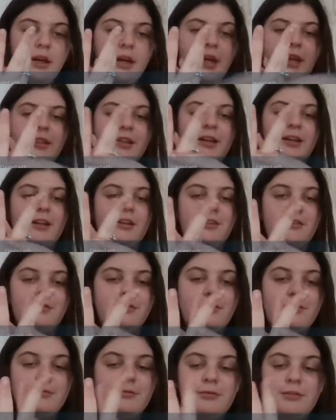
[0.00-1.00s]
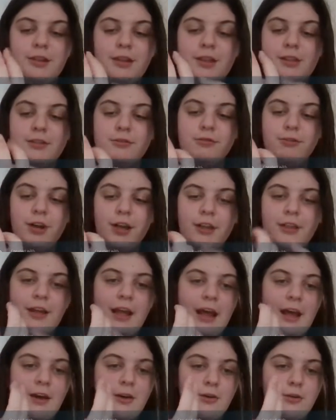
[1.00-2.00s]
And then this ring
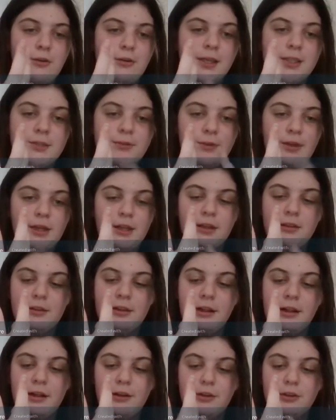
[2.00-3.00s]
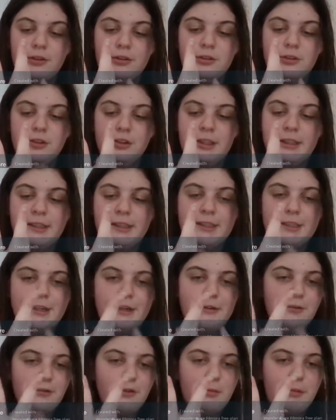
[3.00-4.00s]
that I always wear that I got 2 years
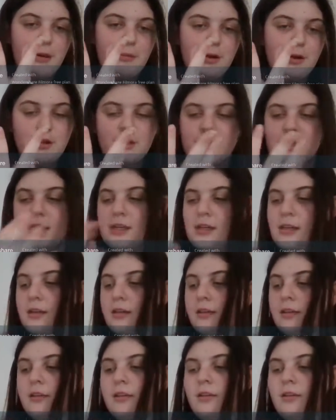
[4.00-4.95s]
ago for my birthday.